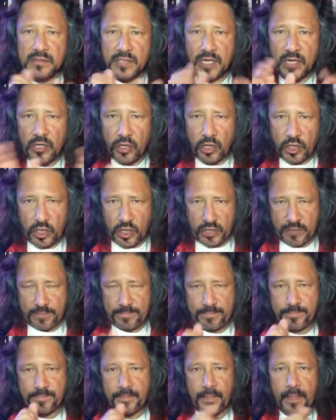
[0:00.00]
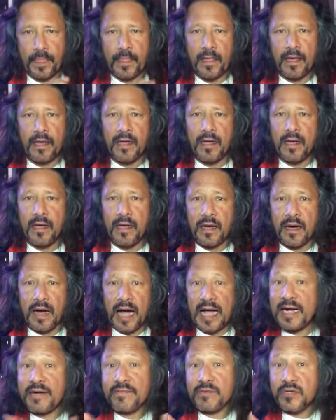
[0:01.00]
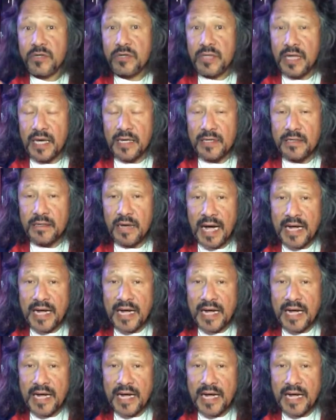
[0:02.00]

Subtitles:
Doesn't look good. I never do that.